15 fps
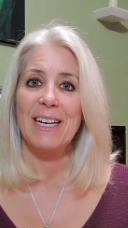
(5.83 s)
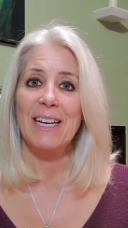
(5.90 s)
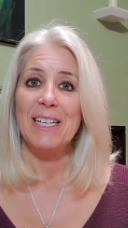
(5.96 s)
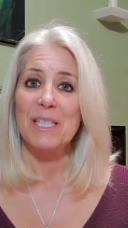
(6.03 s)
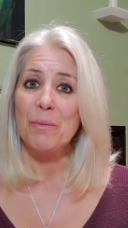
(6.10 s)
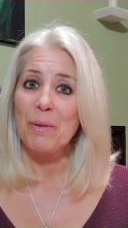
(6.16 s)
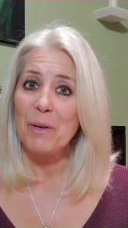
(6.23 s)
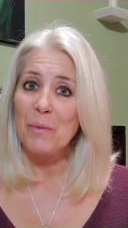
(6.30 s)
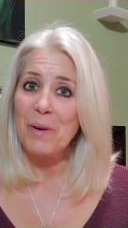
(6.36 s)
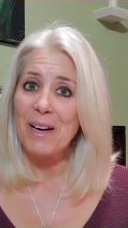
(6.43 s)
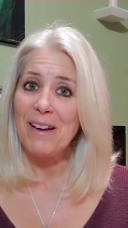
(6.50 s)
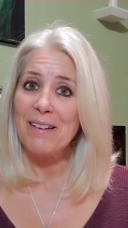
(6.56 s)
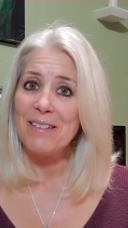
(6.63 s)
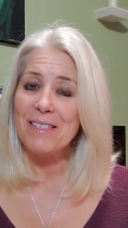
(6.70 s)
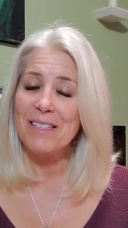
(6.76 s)
It's been a
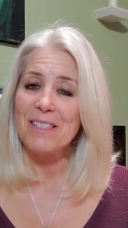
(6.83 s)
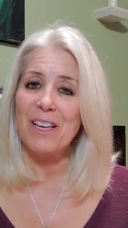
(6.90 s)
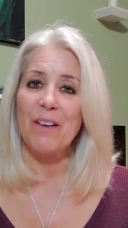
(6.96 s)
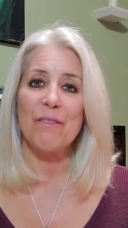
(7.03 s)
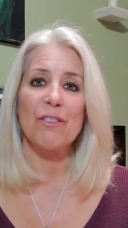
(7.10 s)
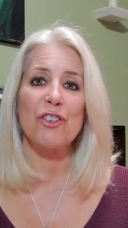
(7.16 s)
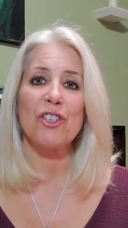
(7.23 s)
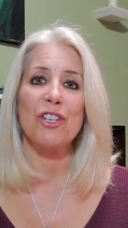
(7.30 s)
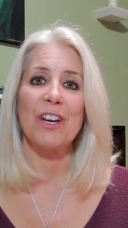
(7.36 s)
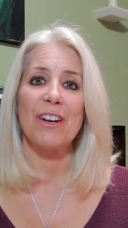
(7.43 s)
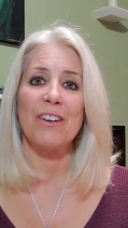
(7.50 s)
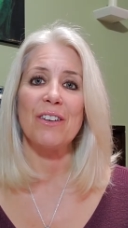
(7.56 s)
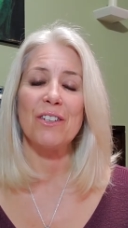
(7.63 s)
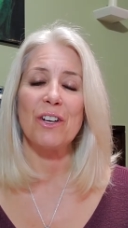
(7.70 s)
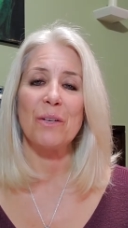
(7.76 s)
while since I've
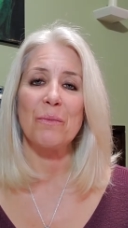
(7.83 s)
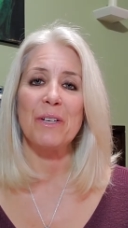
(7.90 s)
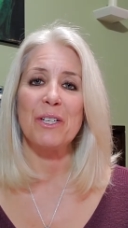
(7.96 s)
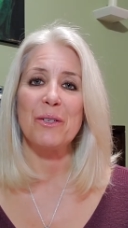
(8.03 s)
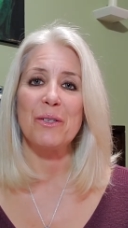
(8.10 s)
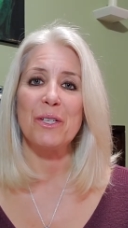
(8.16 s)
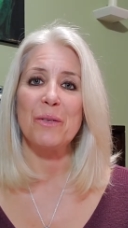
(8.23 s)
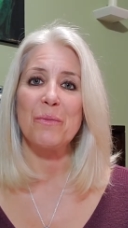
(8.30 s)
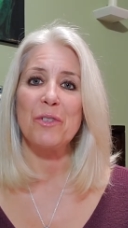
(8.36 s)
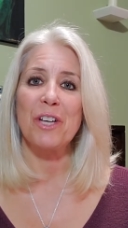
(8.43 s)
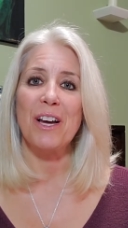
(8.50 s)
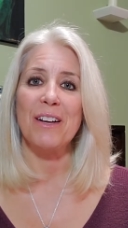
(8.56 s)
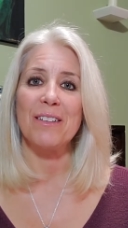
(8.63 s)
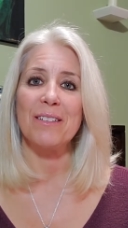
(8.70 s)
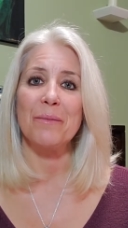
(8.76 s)
shared on my YouTube
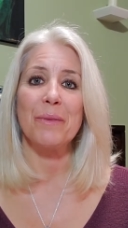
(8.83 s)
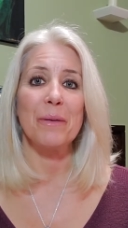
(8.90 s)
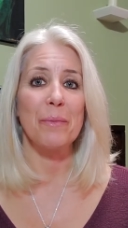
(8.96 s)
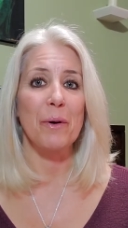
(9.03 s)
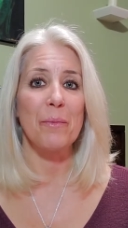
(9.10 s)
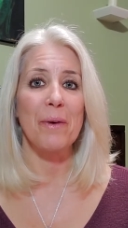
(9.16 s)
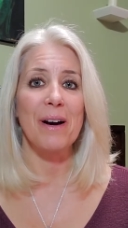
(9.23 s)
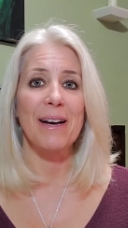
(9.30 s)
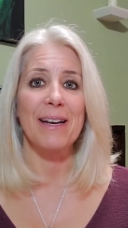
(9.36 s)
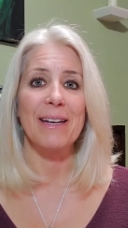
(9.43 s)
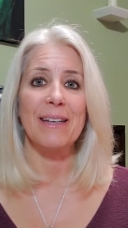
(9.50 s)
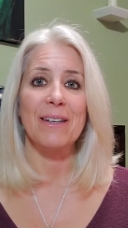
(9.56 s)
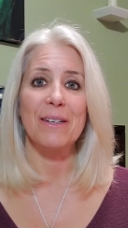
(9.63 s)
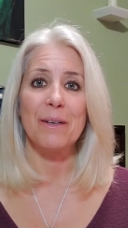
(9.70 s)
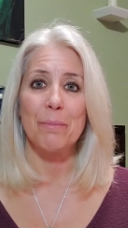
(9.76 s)
channel a bit about
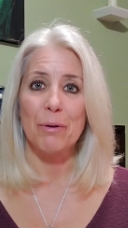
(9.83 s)
my